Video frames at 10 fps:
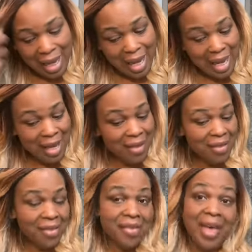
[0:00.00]

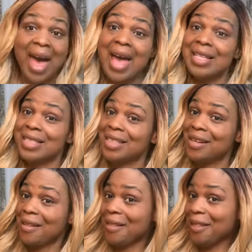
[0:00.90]
And that
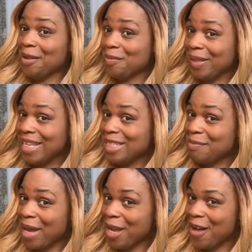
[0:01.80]
completes
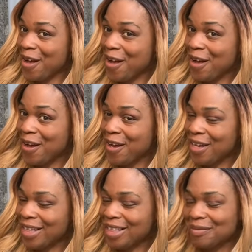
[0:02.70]
my haul.